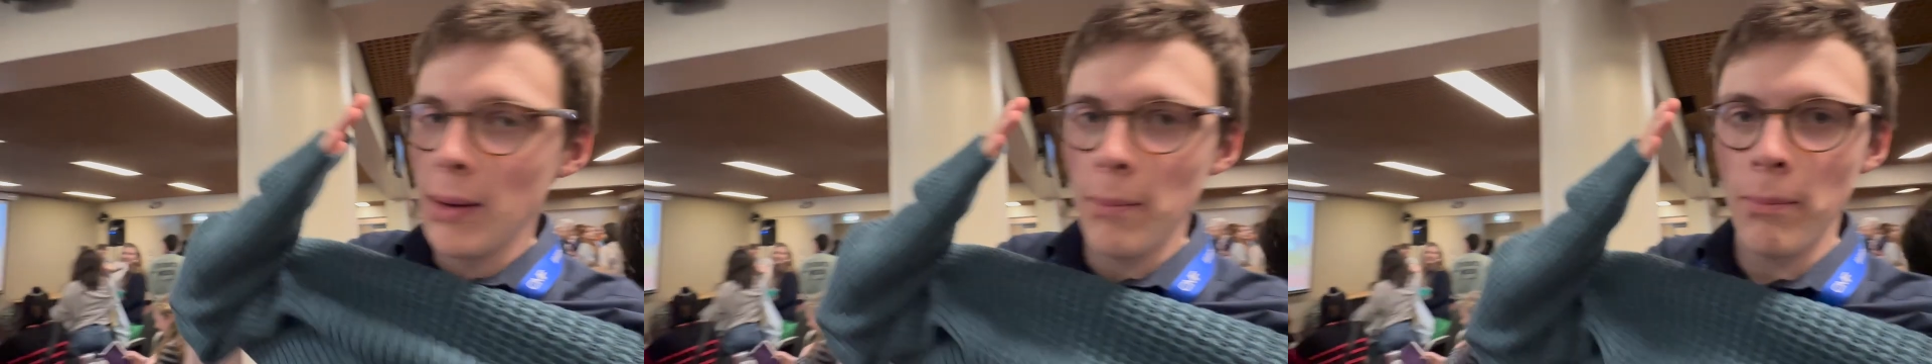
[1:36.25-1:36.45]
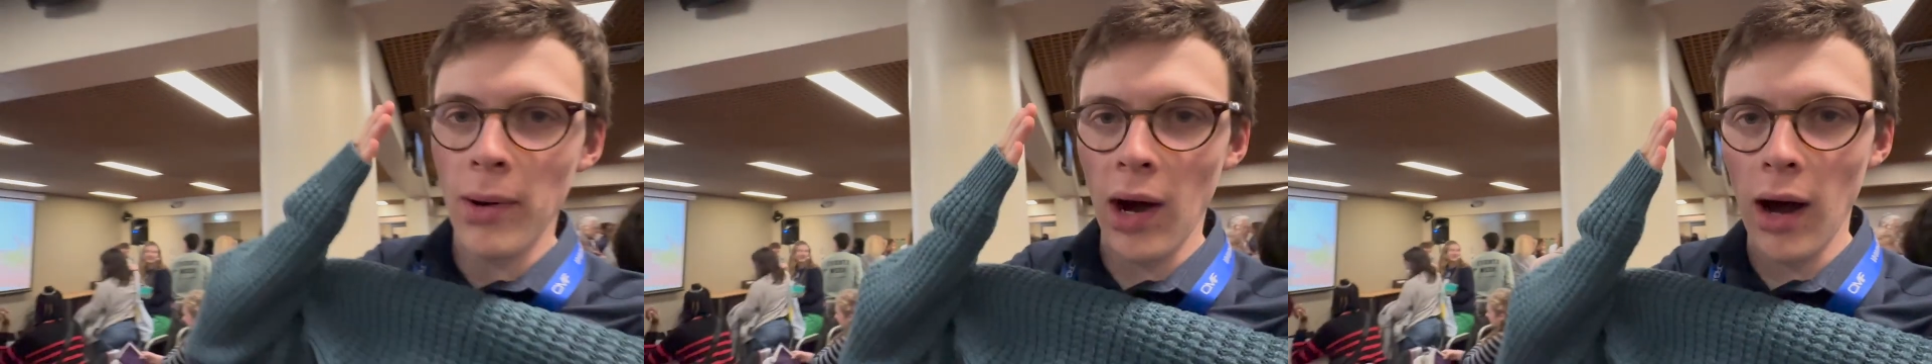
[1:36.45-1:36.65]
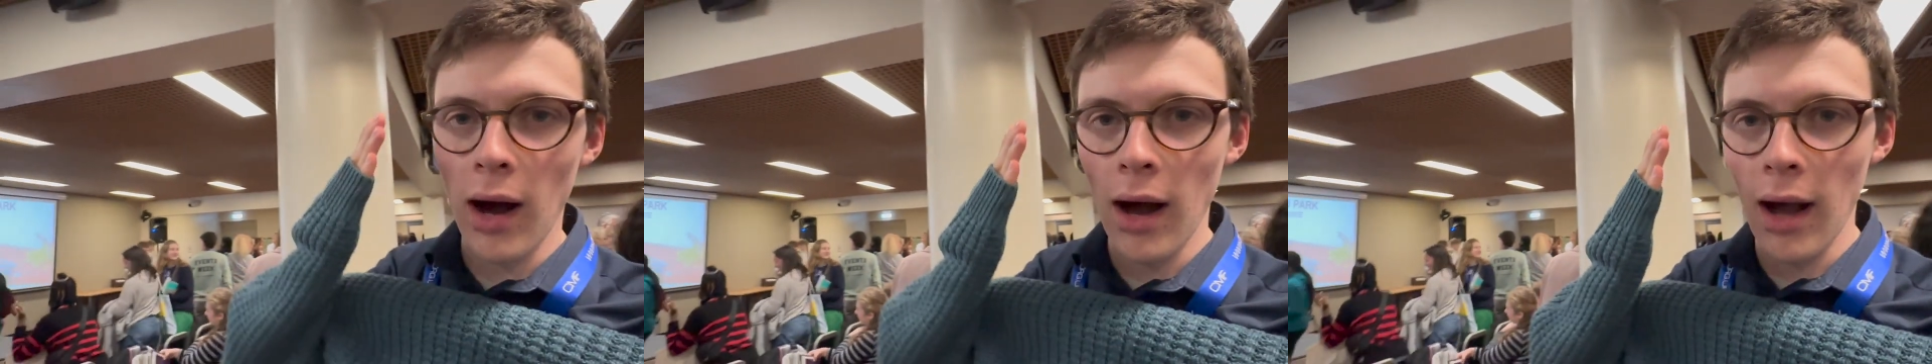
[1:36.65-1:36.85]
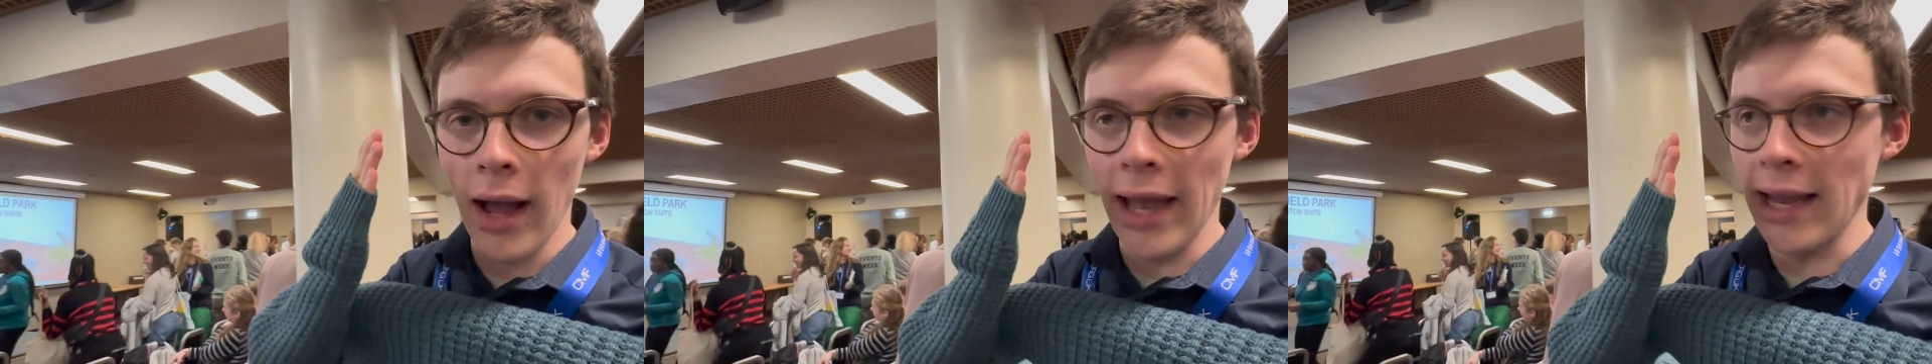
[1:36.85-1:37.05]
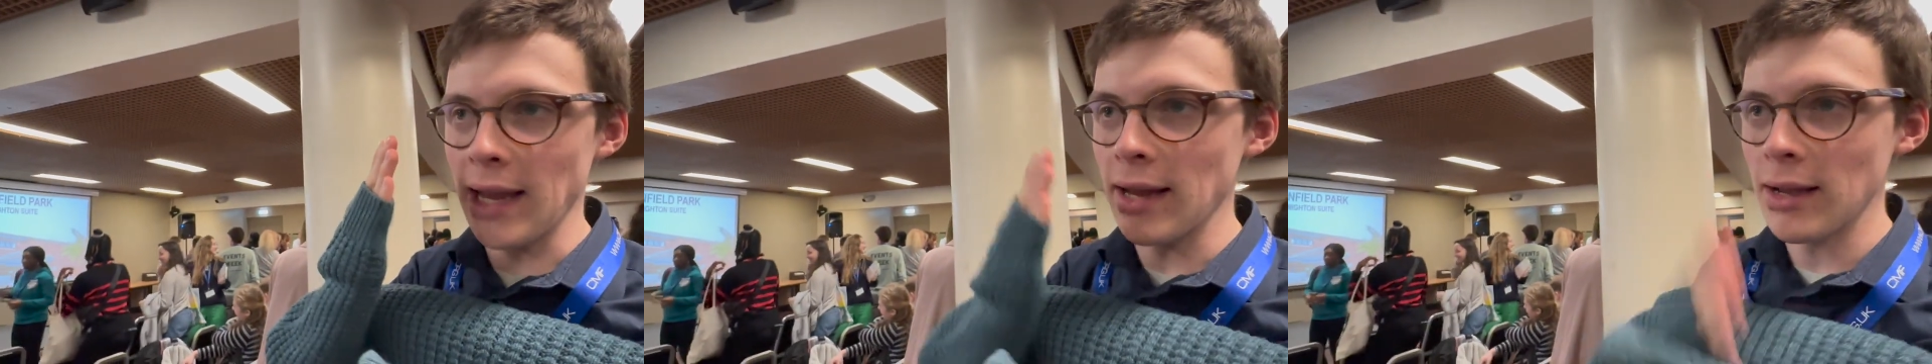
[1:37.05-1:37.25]

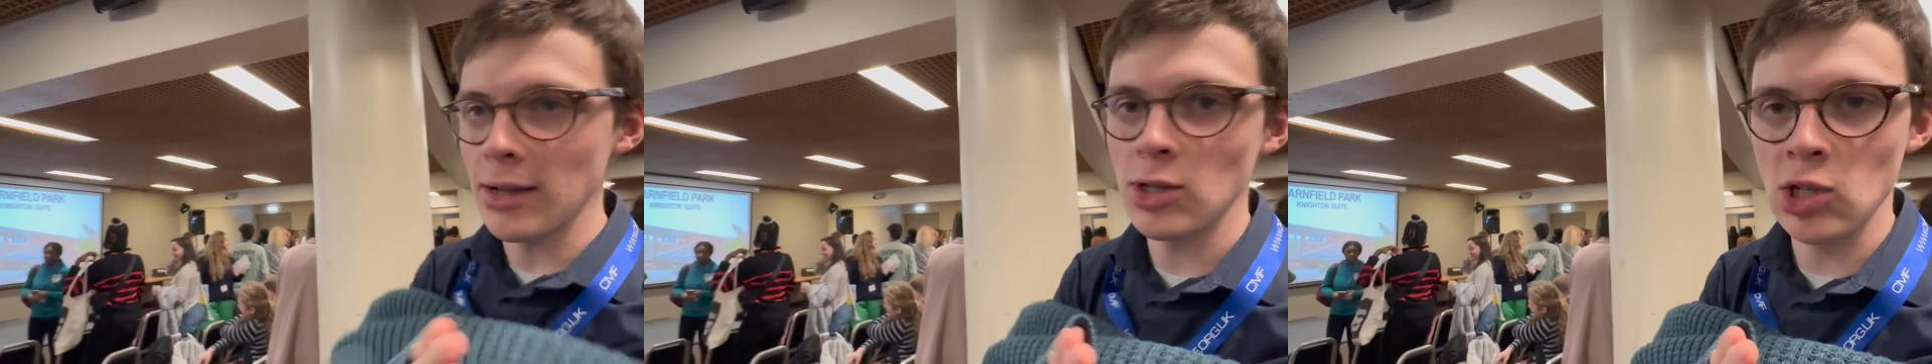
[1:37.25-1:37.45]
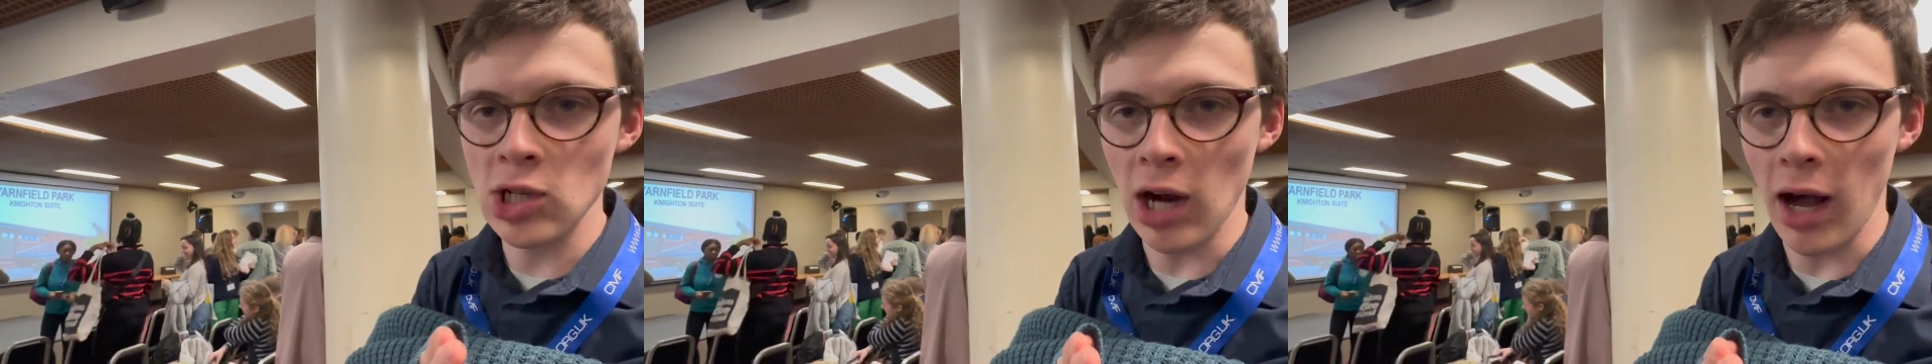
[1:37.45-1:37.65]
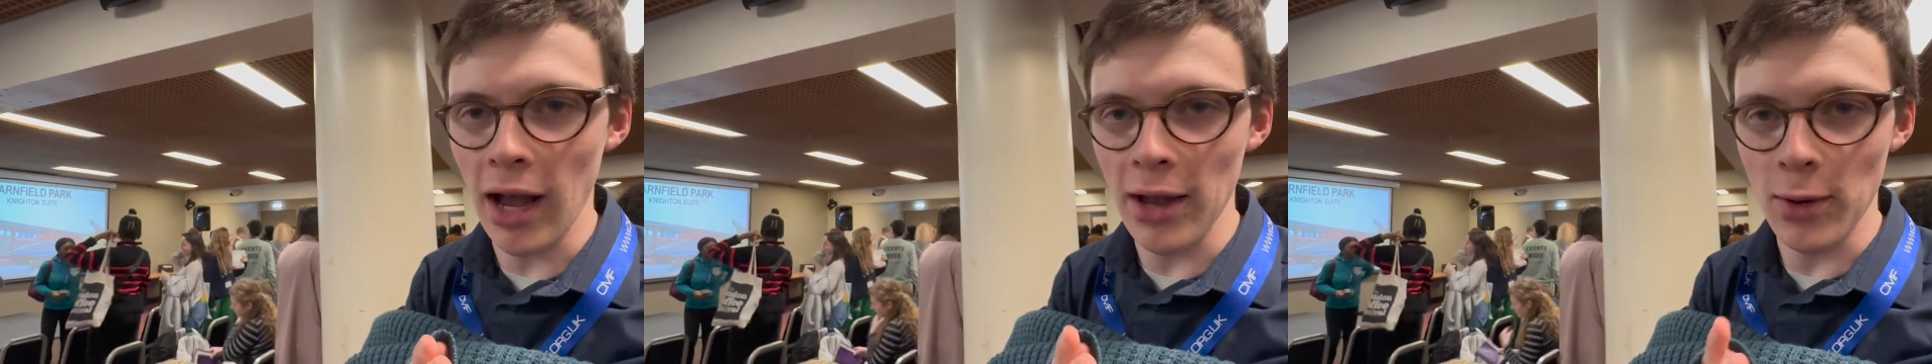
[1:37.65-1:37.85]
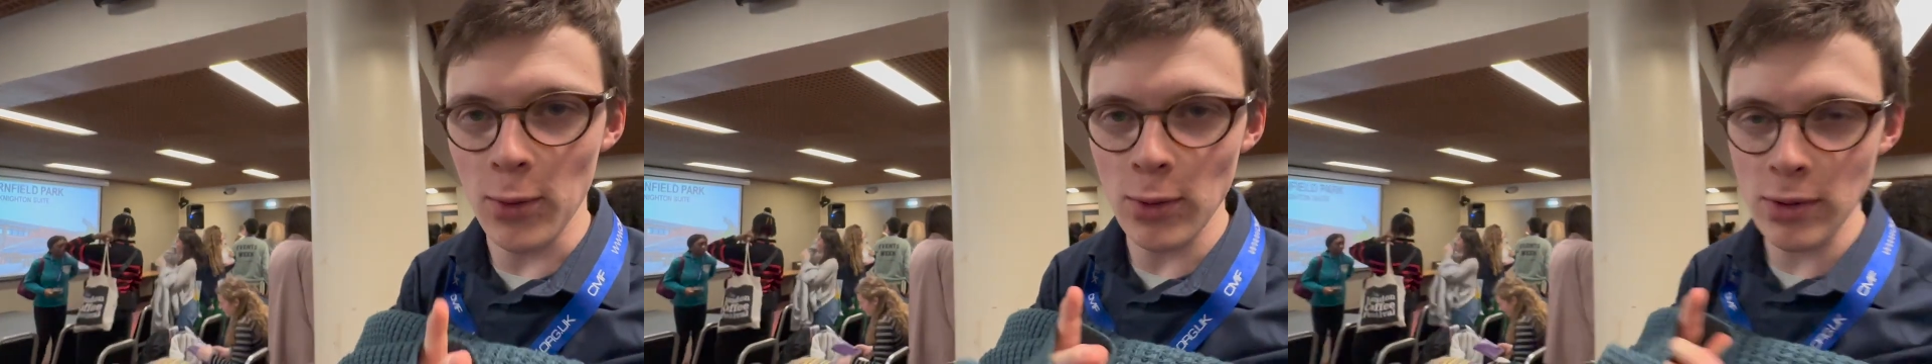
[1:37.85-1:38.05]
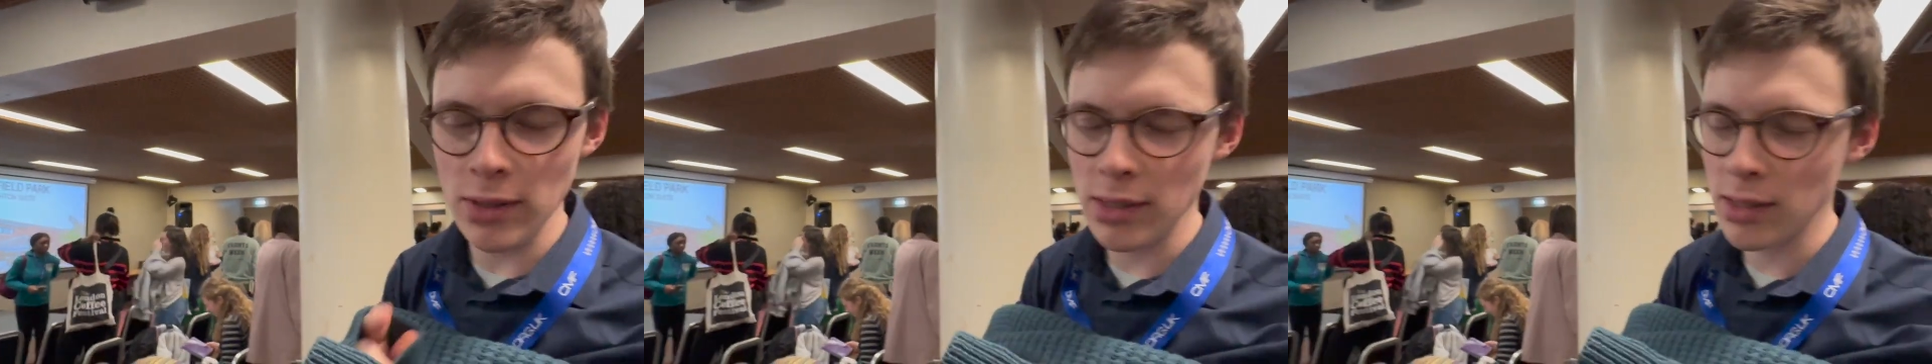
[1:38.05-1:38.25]
by
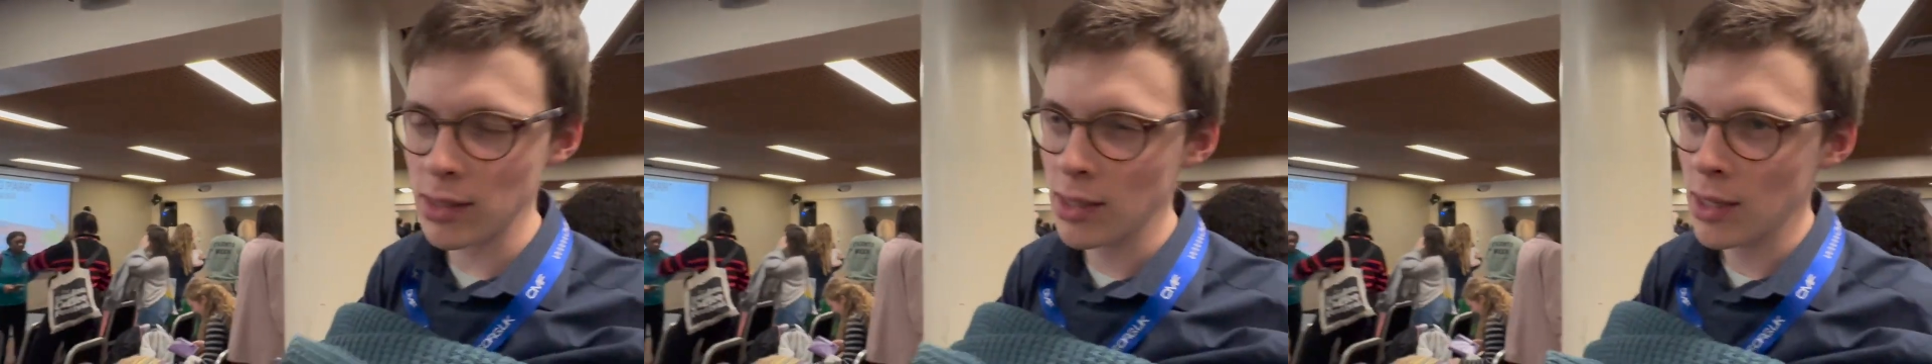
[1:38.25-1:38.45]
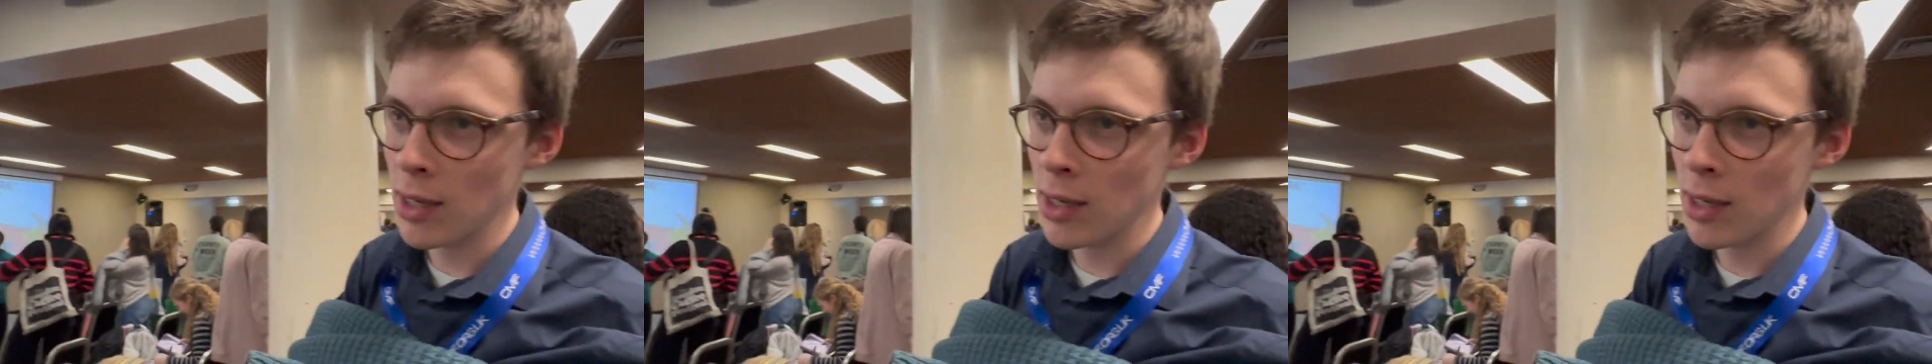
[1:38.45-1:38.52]
Giles